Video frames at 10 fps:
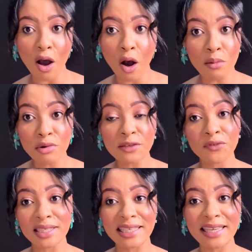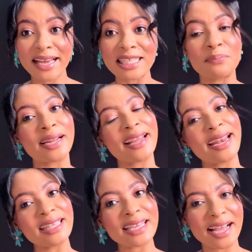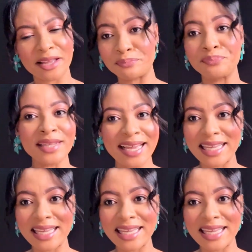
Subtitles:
almost 40 years, but anytime